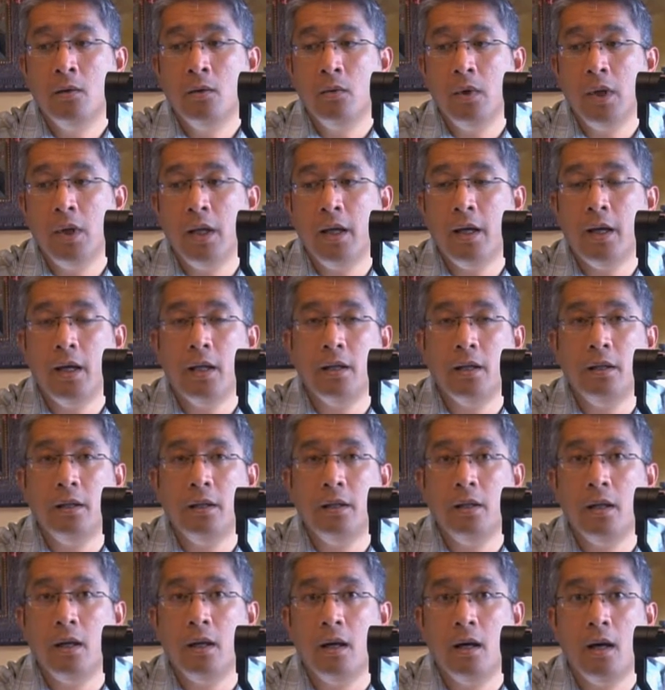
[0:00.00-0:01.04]
when I had
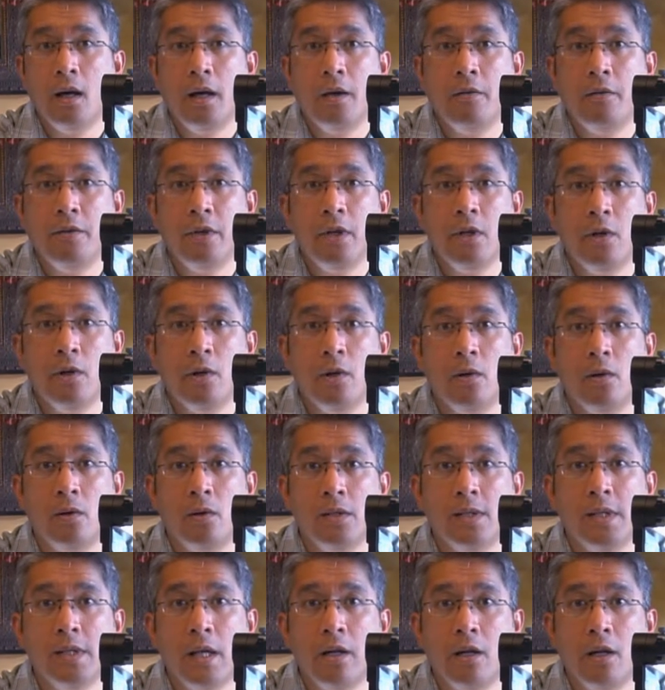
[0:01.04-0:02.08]
the
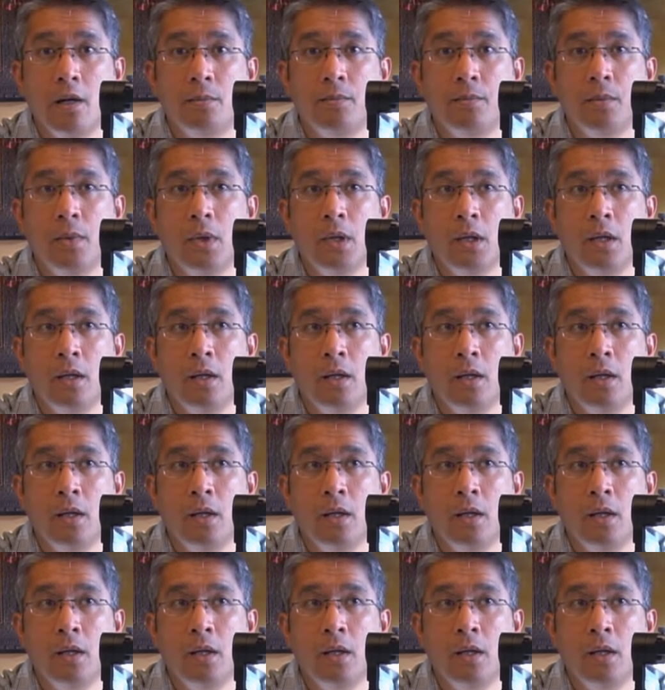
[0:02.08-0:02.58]
heavier setup.